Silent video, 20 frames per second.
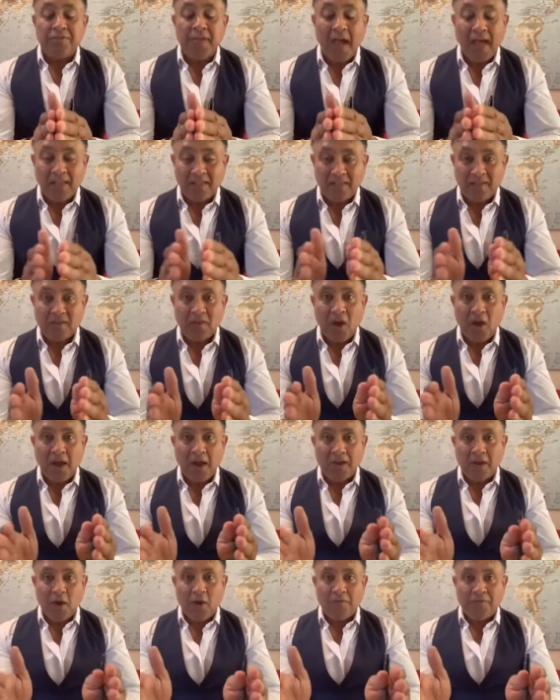that
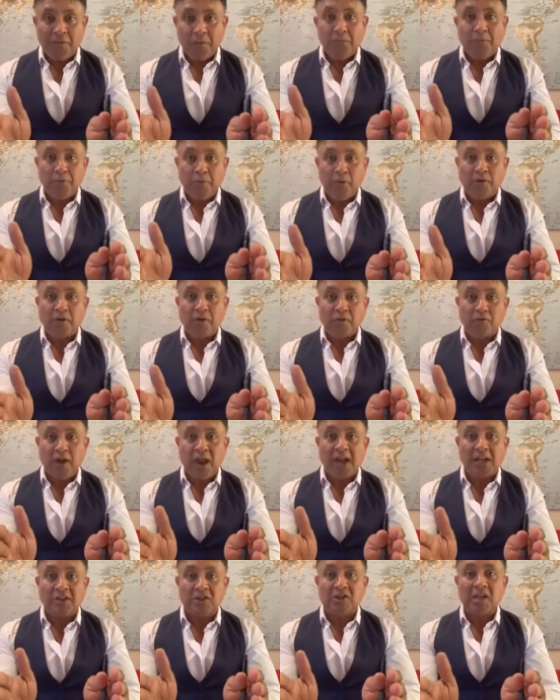side of the product
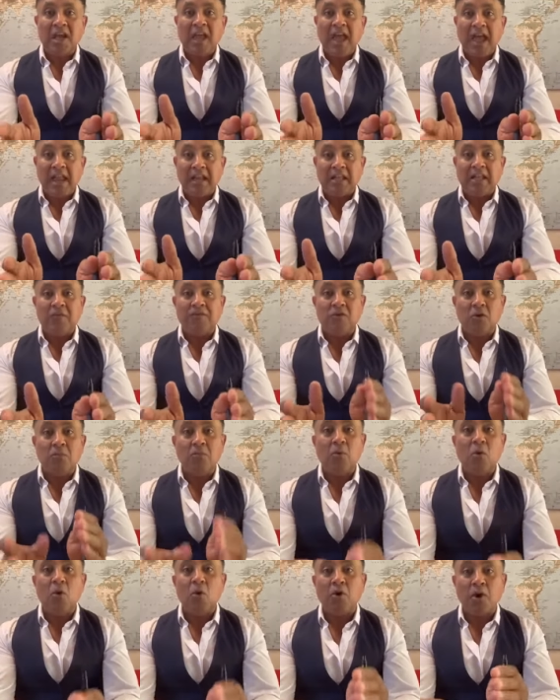range and give you
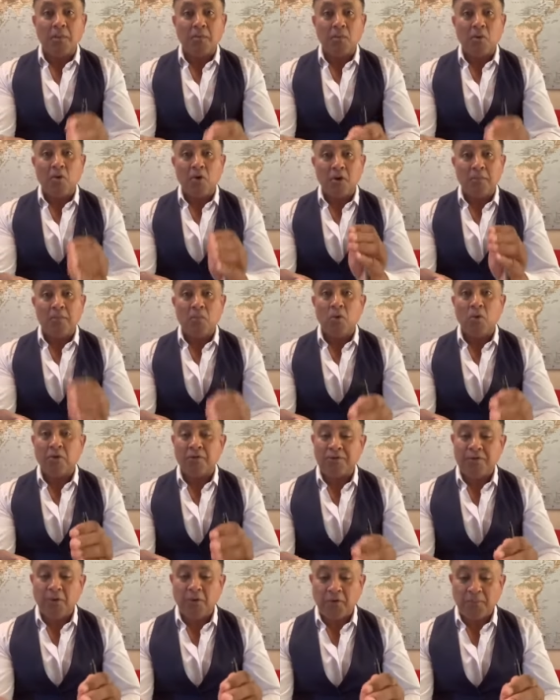more and more and more
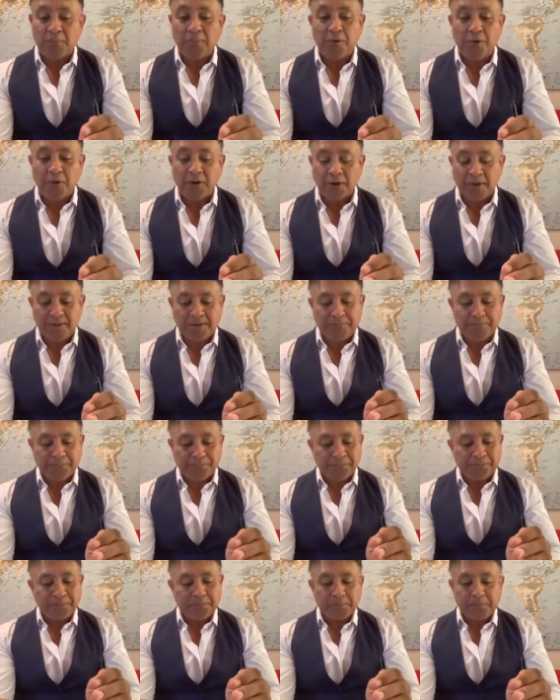of those products.
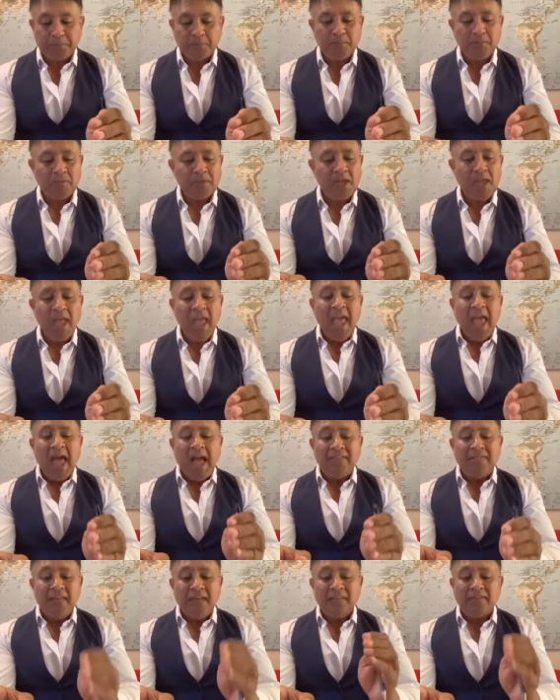
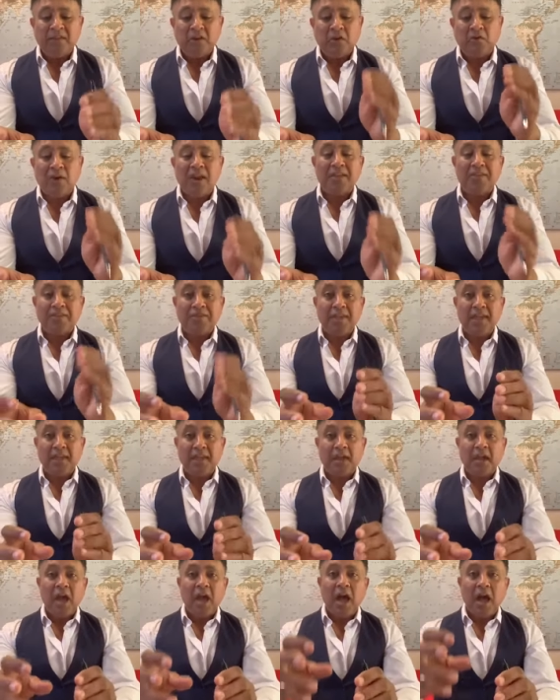And that's the great
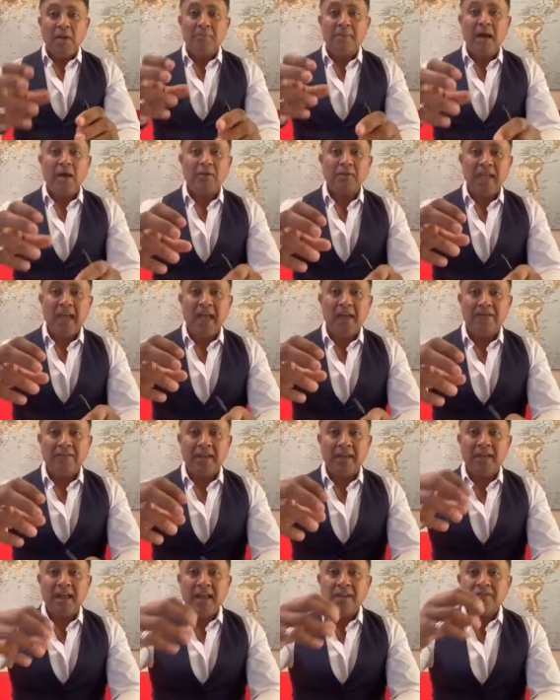thing about
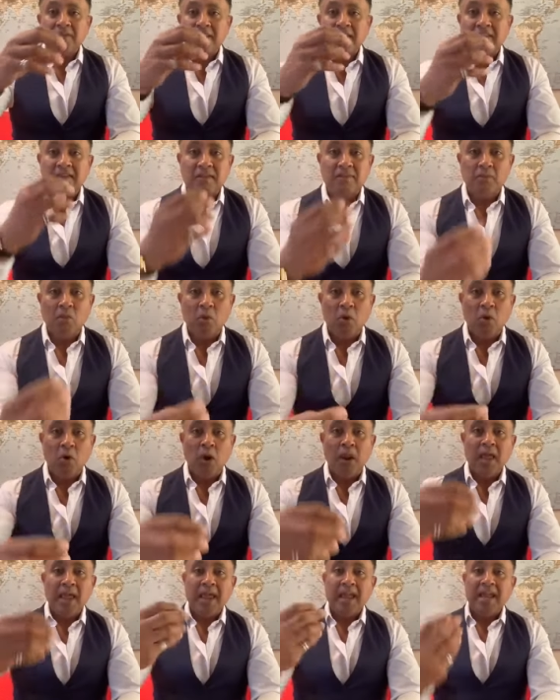having this
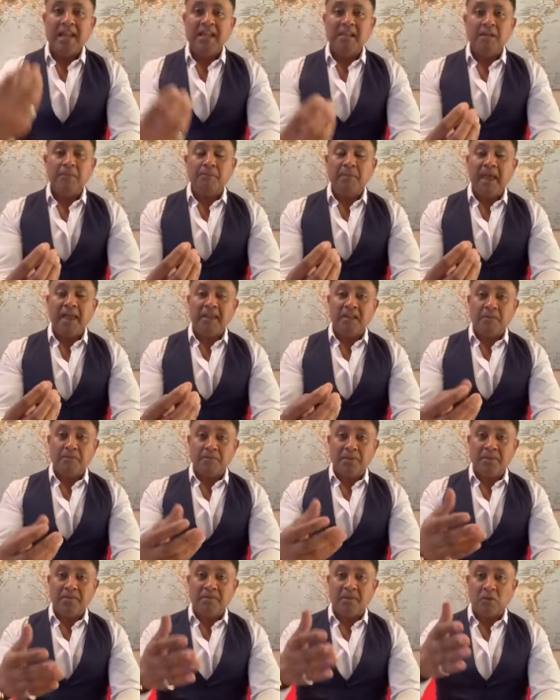small independent
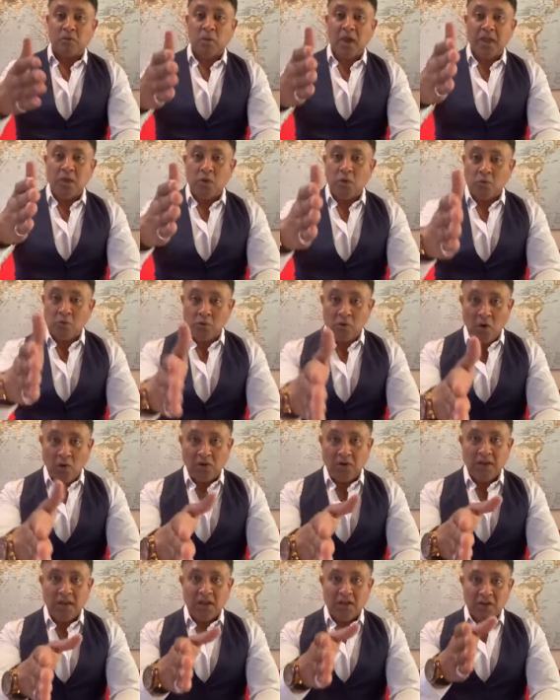business where you're
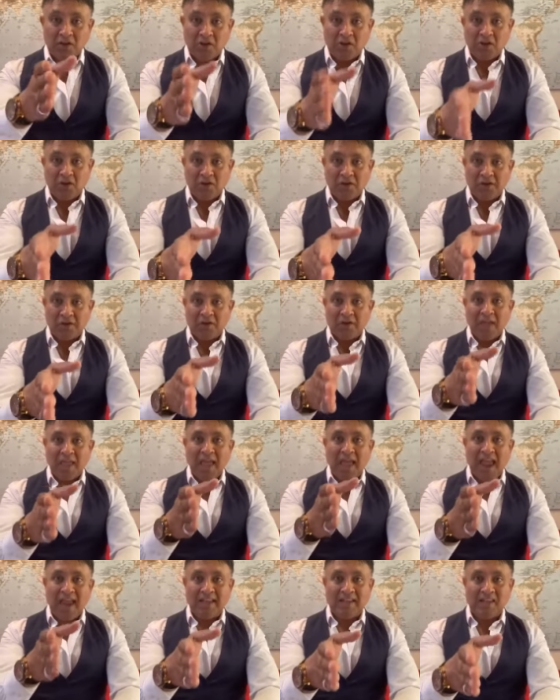not just
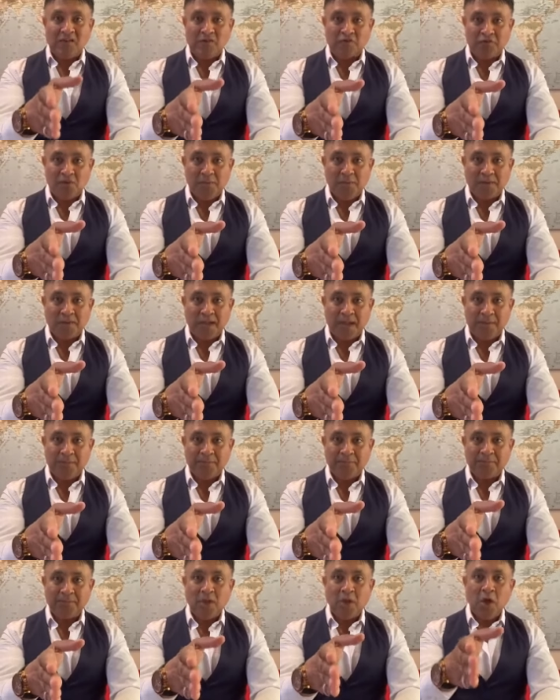a distributor.
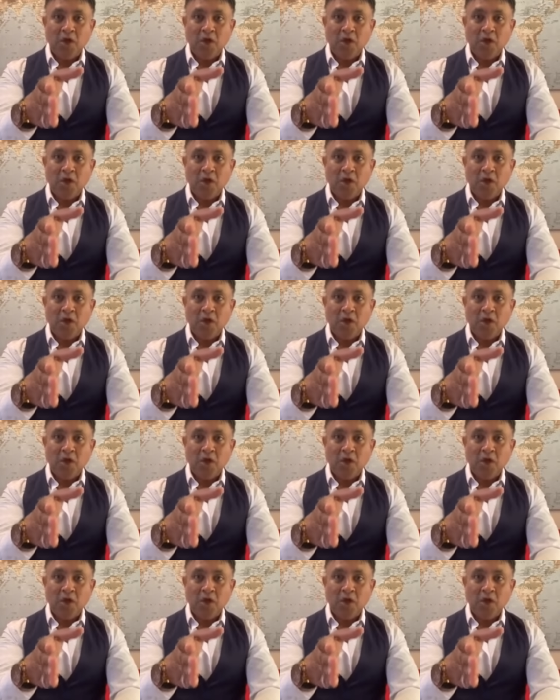